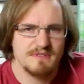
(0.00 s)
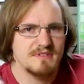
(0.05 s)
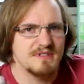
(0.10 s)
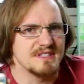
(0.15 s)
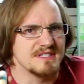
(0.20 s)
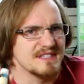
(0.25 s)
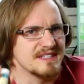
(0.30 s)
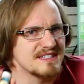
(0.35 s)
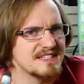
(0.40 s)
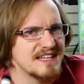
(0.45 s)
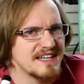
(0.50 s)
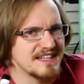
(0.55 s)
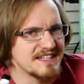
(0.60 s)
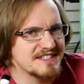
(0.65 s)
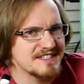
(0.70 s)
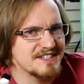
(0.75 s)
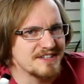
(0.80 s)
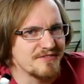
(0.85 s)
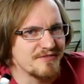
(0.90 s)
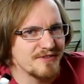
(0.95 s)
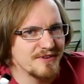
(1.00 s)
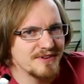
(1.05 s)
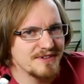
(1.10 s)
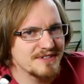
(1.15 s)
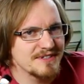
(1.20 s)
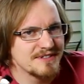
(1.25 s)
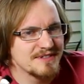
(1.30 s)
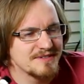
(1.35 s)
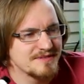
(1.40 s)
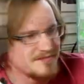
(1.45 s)
does it taste different?
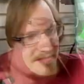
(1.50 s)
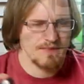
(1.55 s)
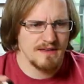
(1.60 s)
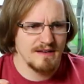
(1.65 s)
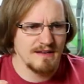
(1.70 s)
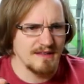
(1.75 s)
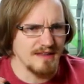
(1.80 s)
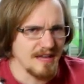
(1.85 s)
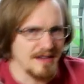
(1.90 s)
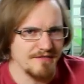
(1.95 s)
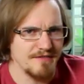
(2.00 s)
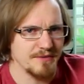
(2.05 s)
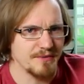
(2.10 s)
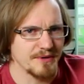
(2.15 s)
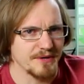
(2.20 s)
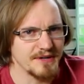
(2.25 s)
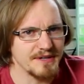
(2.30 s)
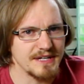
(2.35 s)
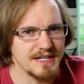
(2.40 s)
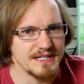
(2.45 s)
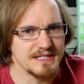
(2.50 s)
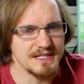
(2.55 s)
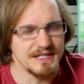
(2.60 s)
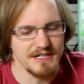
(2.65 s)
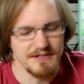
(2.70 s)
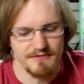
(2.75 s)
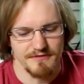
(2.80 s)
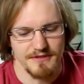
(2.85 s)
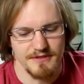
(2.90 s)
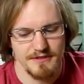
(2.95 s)
The heavy water tasted
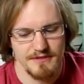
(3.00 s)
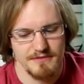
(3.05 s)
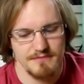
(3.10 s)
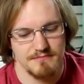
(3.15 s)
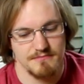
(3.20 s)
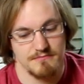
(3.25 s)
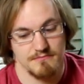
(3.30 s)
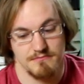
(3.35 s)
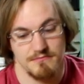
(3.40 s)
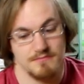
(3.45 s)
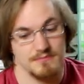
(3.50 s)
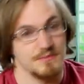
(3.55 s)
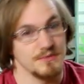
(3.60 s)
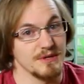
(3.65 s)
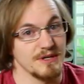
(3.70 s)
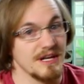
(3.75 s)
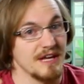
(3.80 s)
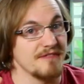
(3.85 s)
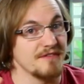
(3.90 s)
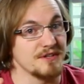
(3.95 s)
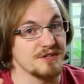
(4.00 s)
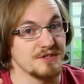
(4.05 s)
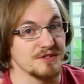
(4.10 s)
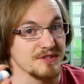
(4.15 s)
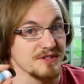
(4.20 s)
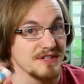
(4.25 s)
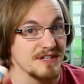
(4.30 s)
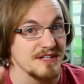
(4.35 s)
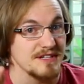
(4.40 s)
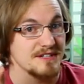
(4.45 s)
different. Would heavy
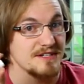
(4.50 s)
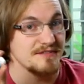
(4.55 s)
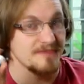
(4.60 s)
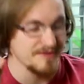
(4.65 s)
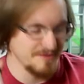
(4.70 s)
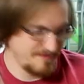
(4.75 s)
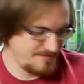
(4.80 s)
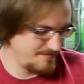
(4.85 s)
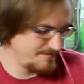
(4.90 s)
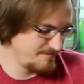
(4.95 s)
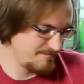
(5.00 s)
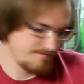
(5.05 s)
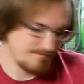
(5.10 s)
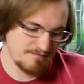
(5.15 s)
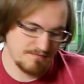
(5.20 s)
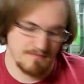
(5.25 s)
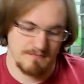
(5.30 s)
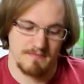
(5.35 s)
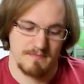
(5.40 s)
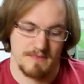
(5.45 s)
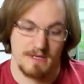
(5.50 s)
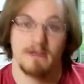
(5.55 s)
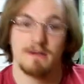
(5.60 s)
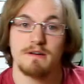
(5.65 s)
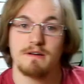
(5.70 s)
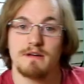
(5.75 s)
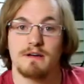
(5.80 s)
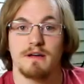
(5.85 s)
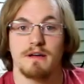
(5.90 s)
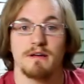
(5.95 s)
sugar taste different?
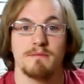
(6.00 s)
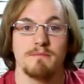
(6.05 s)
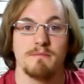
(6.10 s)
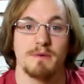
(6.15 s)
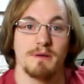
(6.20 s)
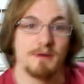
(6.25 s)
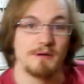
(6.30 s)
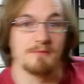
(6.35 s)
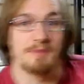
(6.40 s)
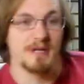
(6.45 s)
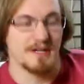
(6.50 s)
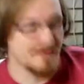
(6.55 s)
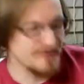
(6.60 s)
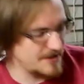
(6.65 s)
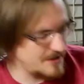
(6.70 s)
And I'll make a